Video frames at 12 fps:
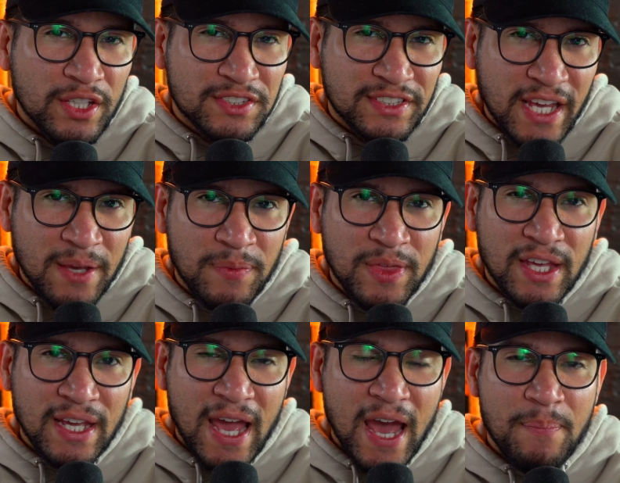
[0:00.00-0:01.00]
the same
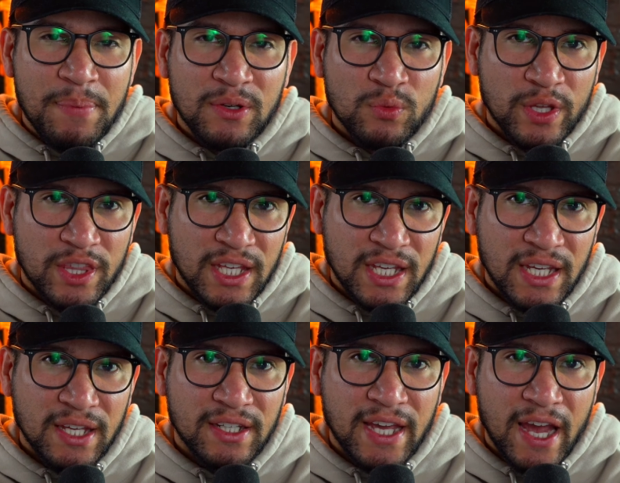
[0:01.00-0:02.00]
thing happen with
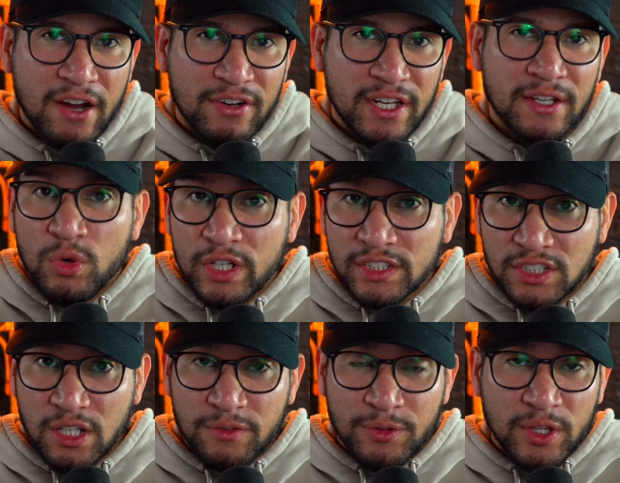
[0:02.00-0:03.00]
Ian Garry? Well, it's
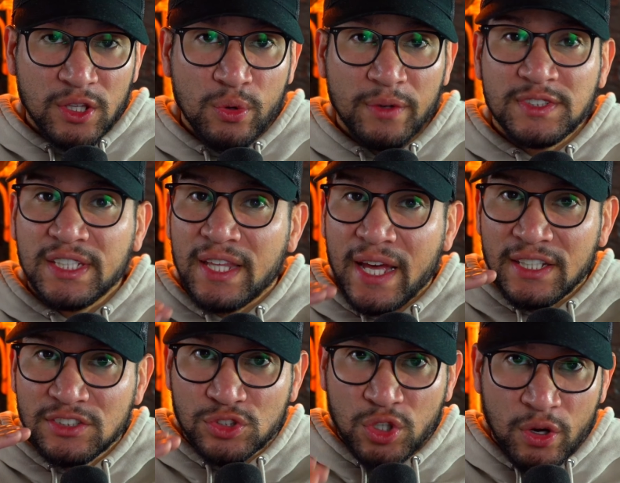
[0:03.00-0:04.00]
good for the UFC that
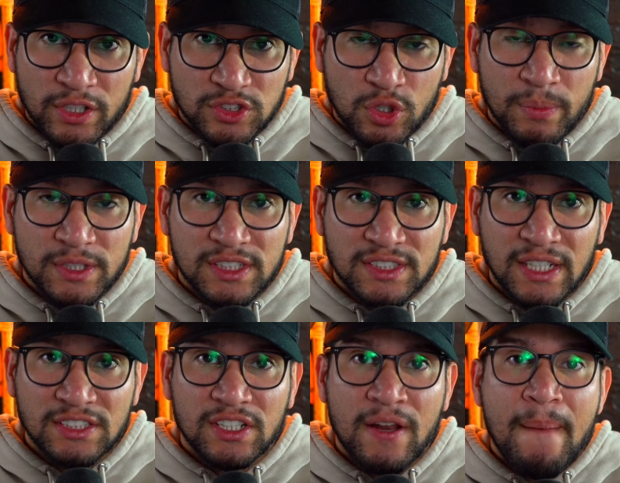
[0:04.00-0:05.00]
he's drawing so much
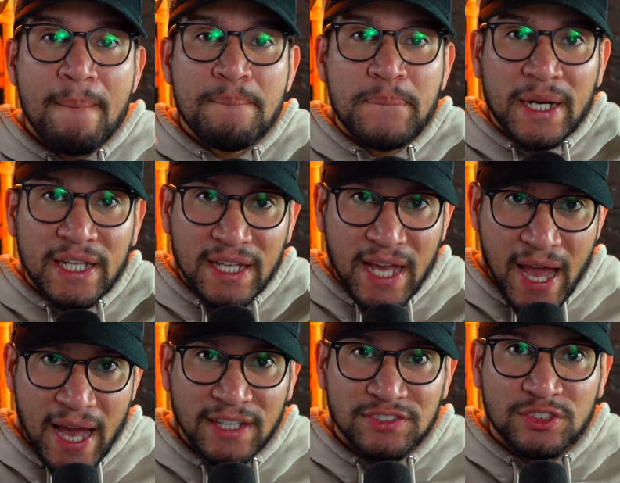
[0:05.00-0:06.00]
attention, but he
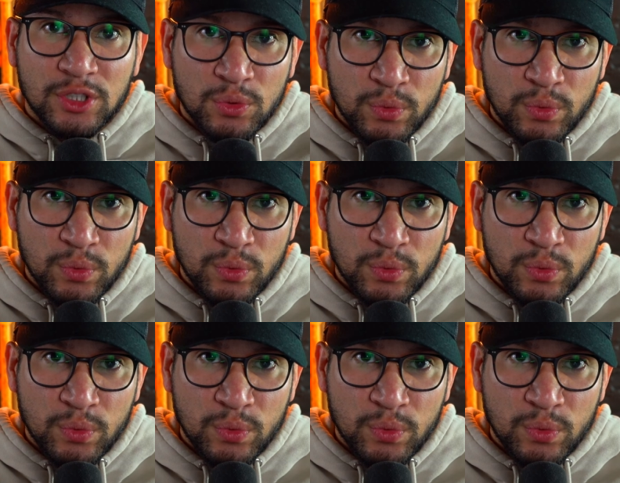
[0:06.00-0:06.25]
has to